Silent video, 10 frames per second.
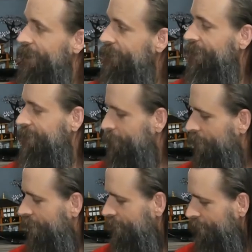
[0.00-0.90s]
got some
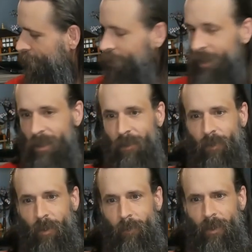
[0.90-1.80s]
other really
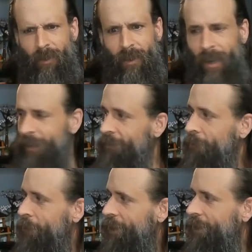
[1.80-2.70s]
fun builds. And I actually
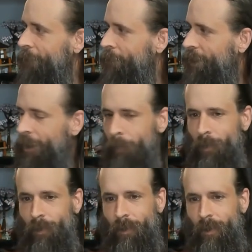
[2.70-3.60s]
picked up a
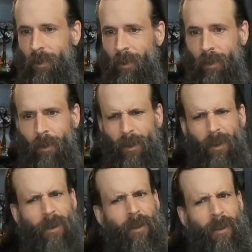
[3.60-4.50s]
couple
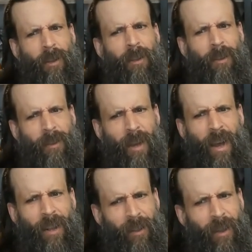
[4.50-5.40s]
not
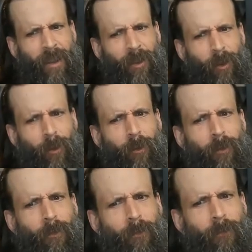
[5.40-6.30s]
Lego
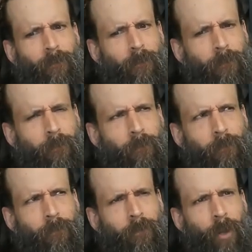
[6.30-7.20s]

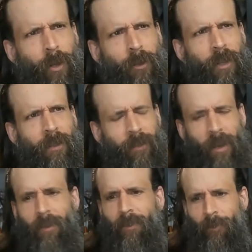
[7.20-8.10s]
building
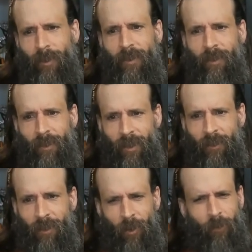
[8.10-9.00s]
sets recently. They
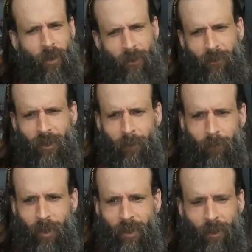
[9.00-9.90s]
were very cheap,
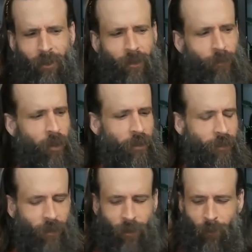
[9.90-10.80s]
but they looked fun.
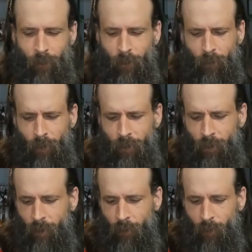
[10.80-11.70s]
So we'll do
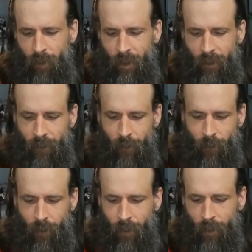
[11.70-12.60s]
those one day too.
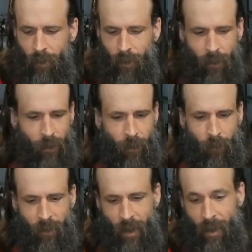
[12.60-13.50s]
With
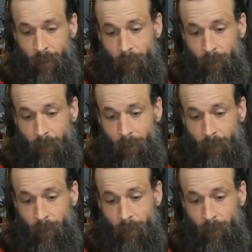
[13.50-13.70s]
that,